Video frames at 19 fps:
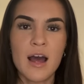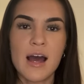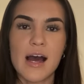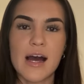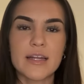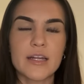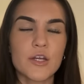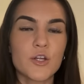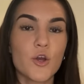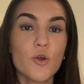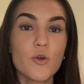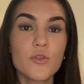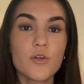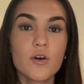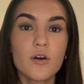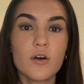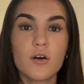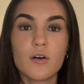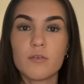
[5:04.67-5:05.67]
And I know
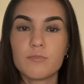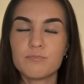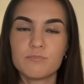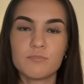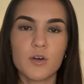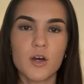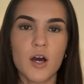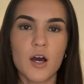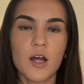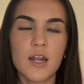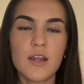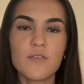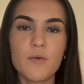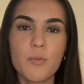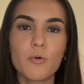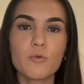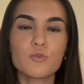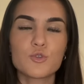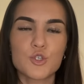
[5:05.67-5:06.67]
that
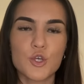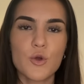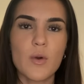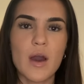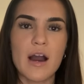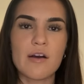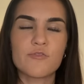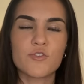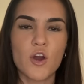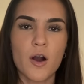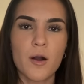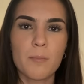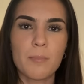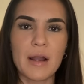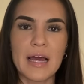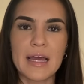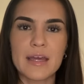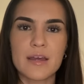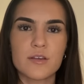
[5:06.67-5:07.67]
Liverpool too have young
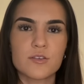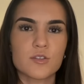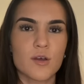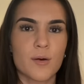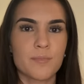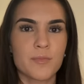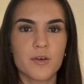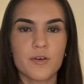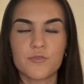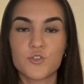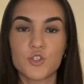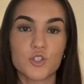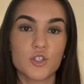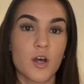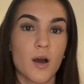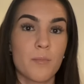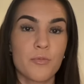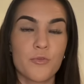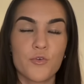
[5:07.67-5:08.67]
players, some that have just
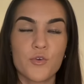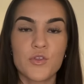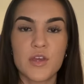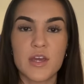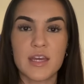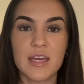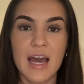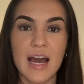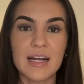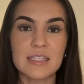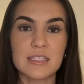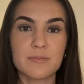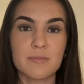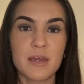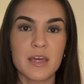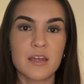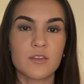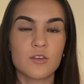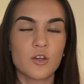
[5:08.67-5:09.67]
come through the
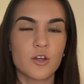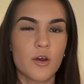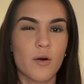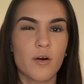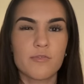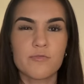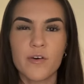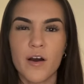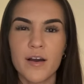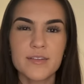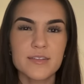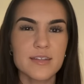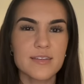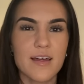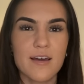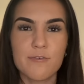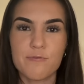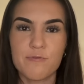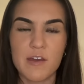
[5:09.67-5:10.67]
academy and, you know, are finding
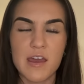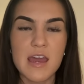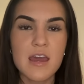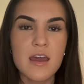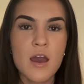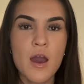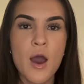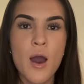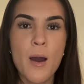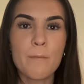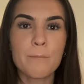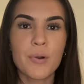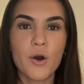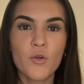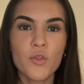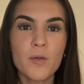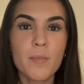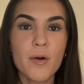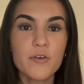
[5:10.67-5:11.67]
their feet. But
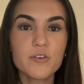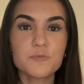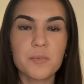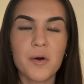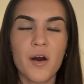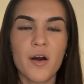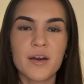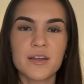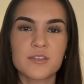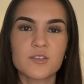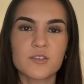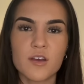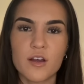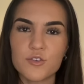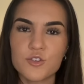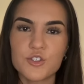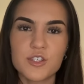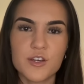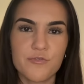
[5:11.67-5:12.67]
on the most part, it's
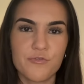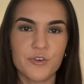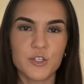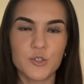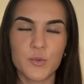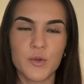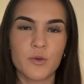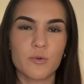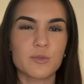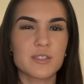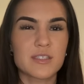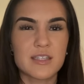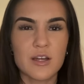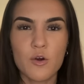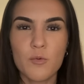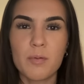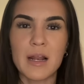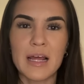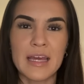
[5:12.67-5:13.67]
such a difference when you're
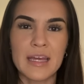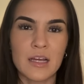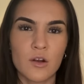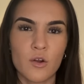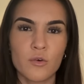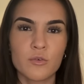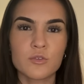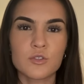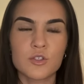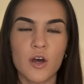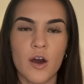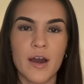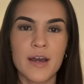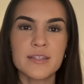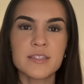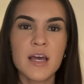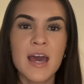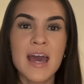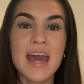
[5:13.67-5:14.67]
still playing
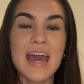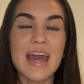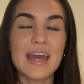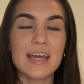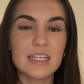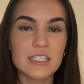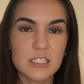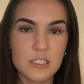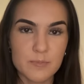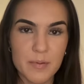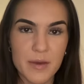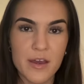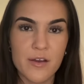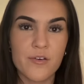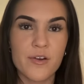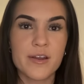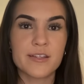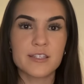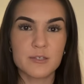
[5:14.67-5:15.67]
alongside
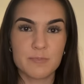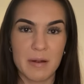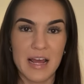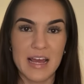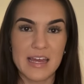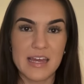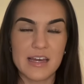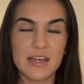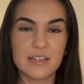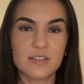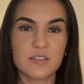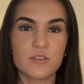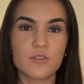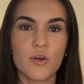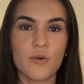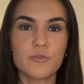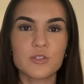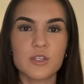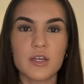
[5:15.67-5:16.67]
experienced players,
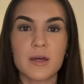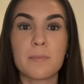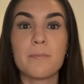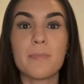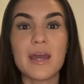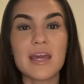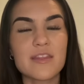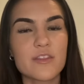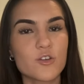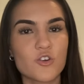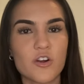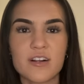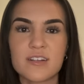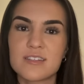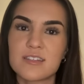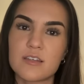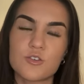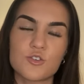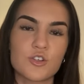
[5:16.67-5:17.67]
those that can make the
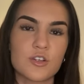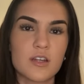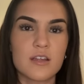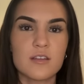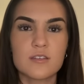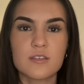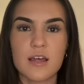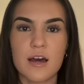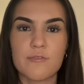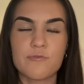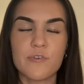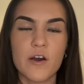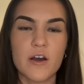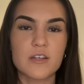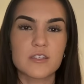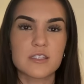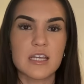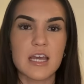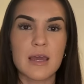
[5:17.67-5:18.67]
transition into that
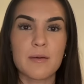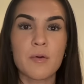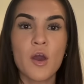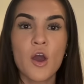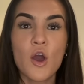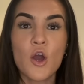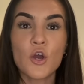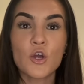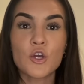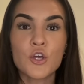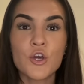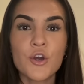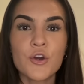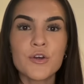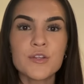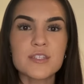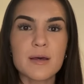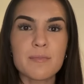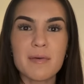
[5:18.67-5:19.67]
first team
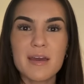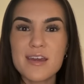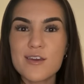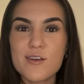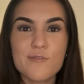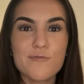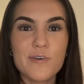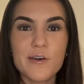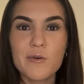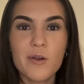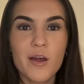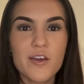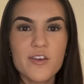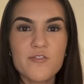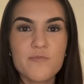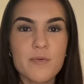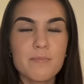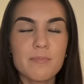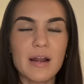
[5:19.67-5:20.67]
good and make you feel like
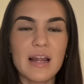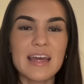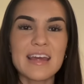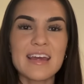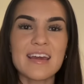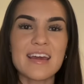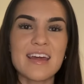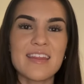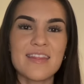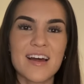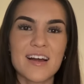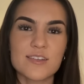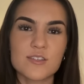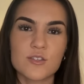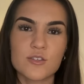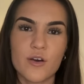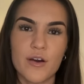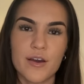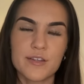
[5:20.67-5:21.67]
you've been playing in that
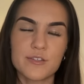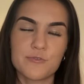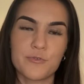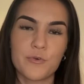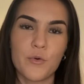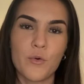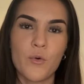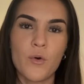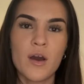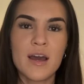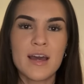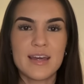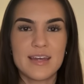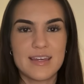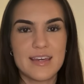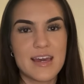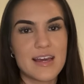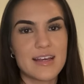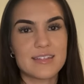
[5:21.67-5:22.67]
side for
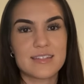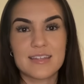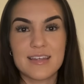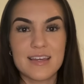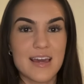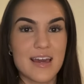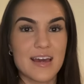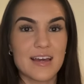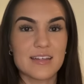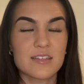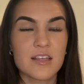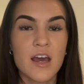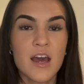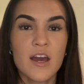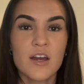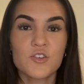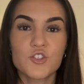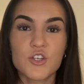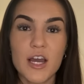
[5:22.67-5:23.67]
years and years.
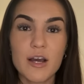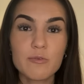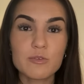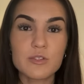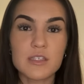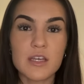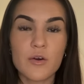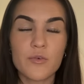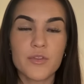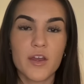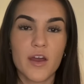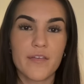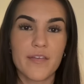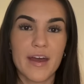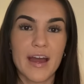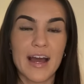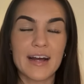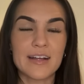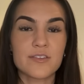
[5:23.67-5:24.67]
Chelsea, on the other
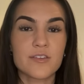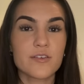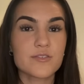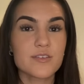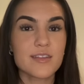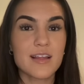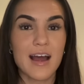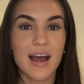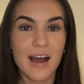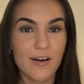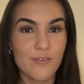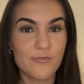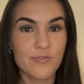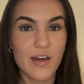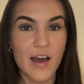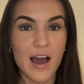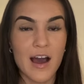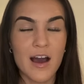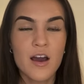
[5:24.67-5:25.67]
hand, doesn't have
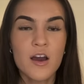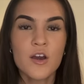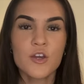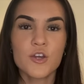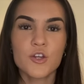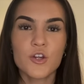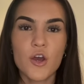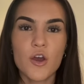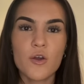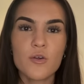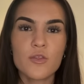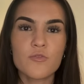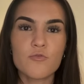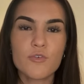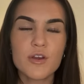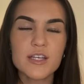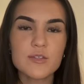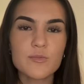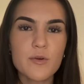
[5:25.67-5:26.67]
that. You know, the
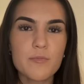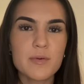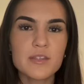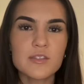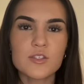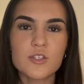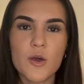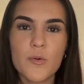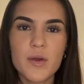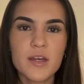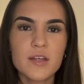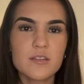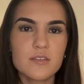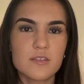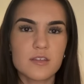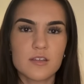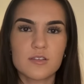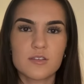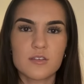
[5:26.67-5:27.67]
reason we've been so
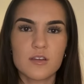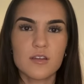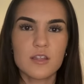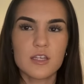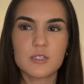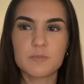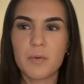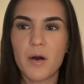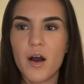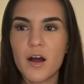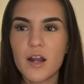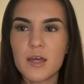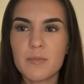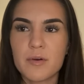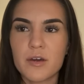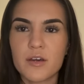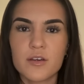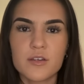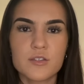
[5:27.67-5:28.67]
inconsistent is partly
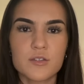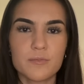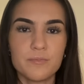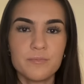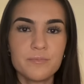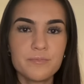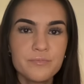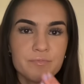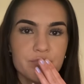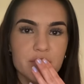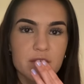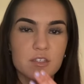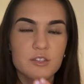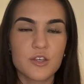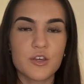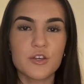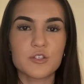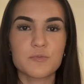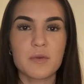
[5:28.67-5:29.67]
because,
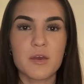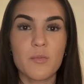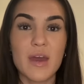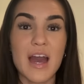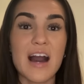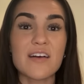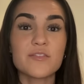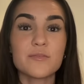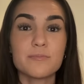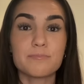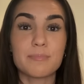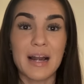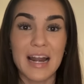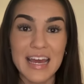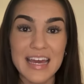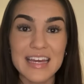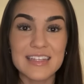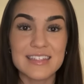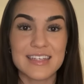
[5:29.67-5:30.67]
excuse me, we haven't
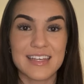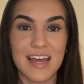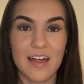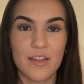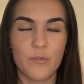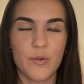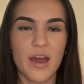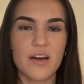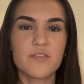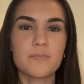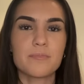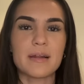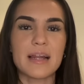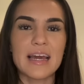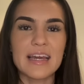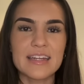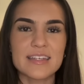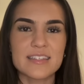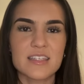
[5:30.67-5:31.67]
played together. We haven't
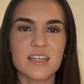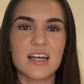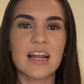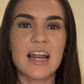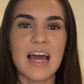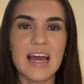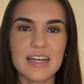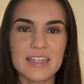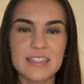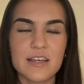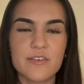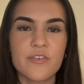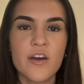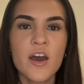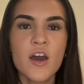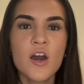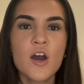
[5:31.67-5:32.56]
played as a collective.